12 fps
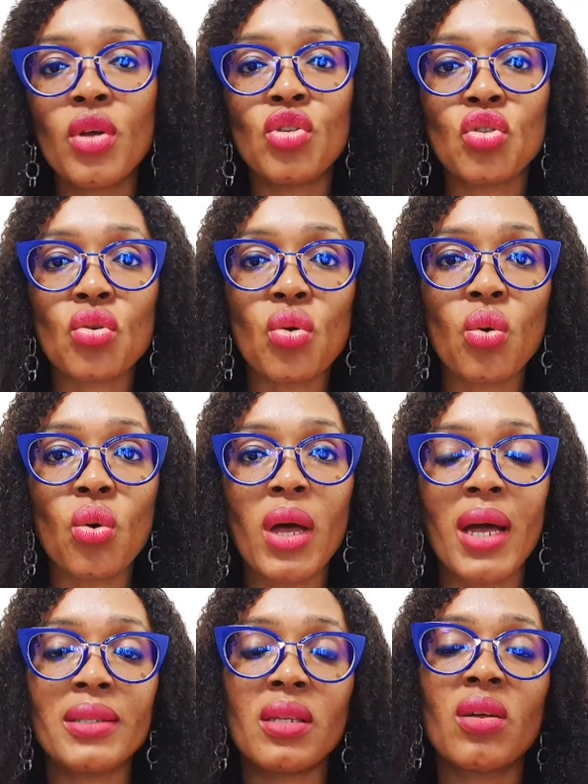So
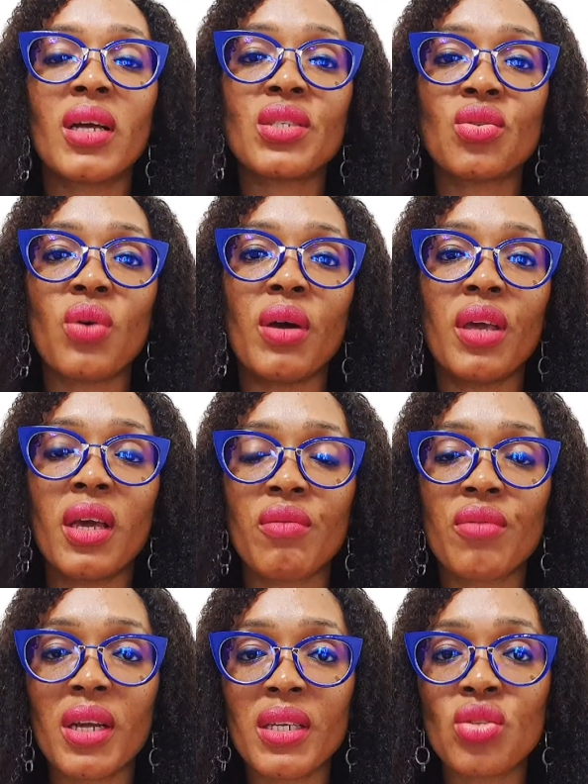as long as you are
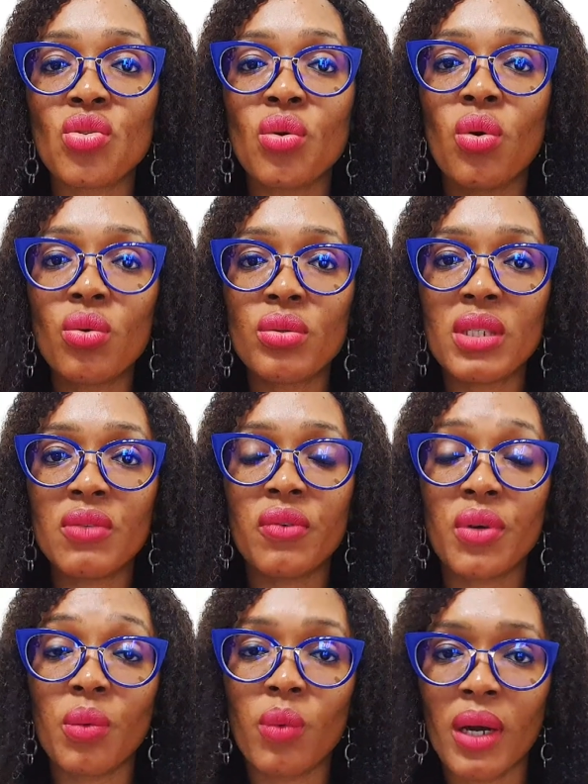ready to hold it
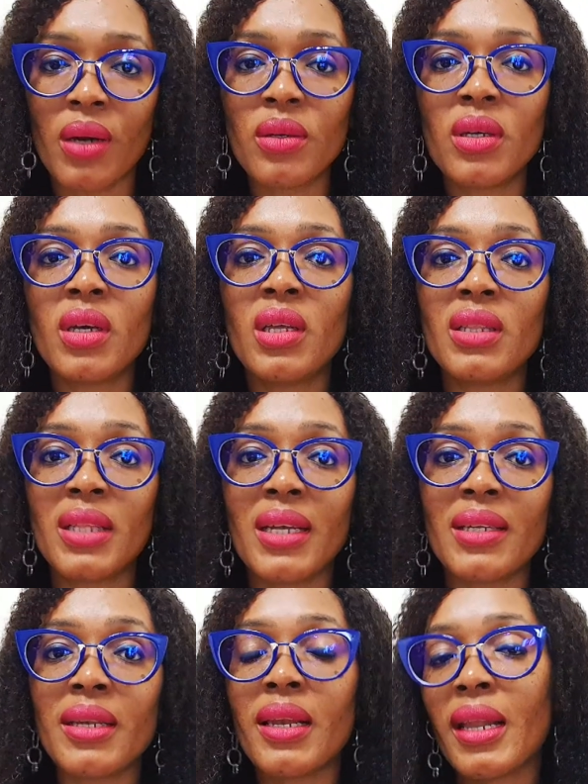for a while,
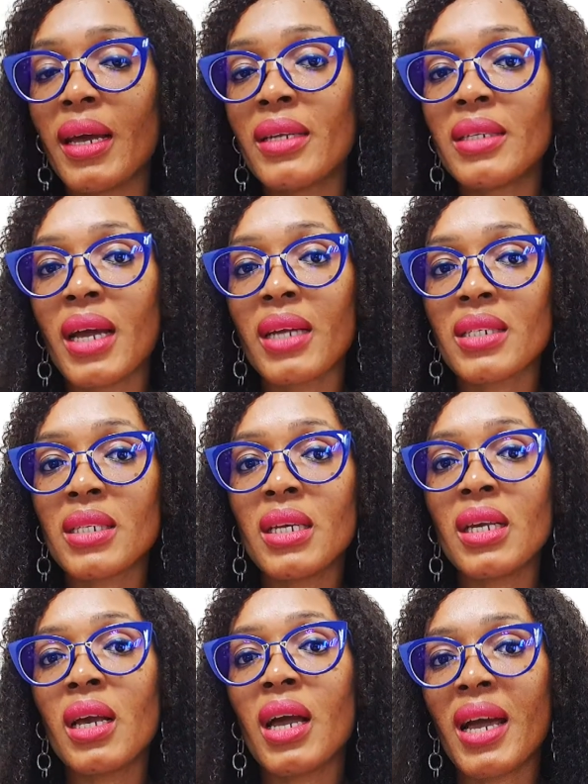then land
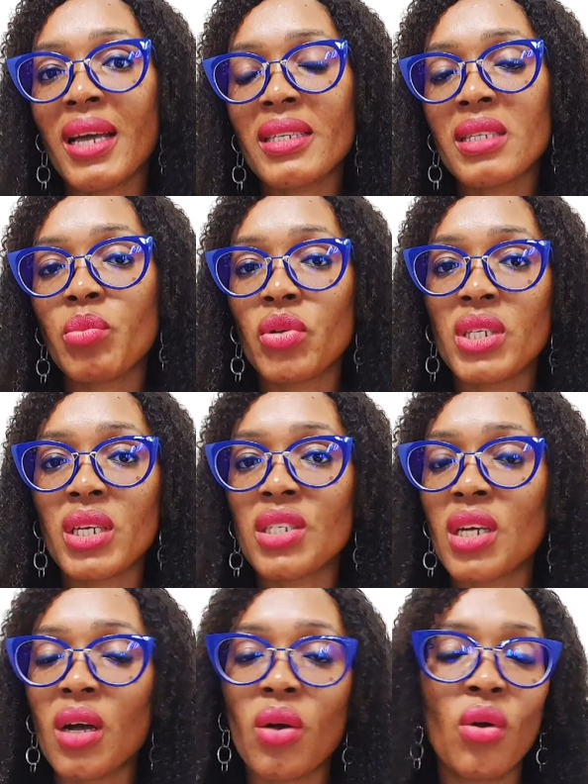actually has the
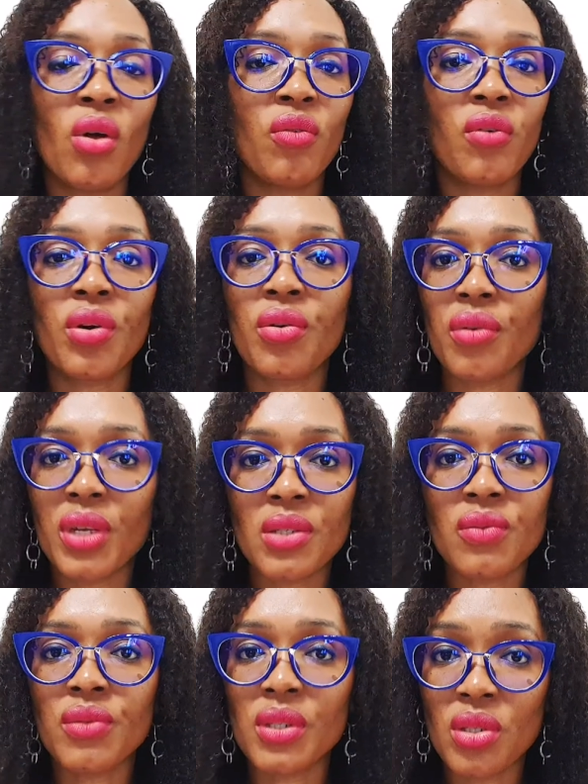potential for great
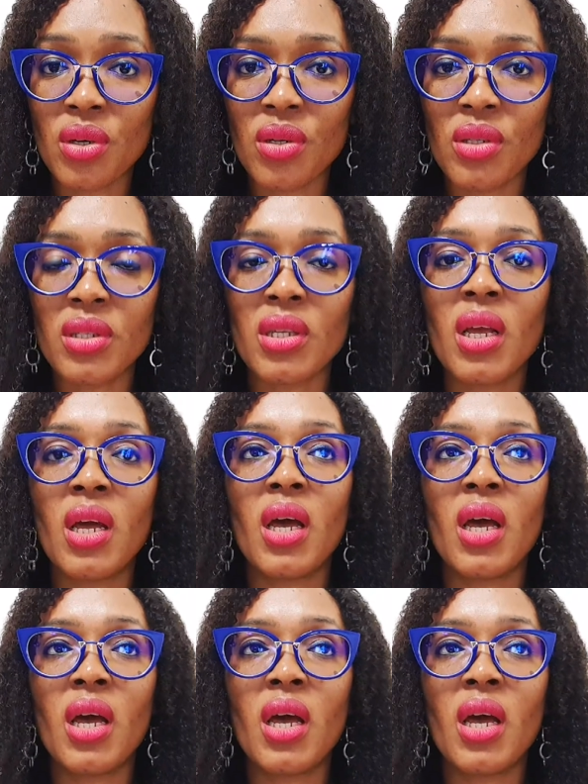returns.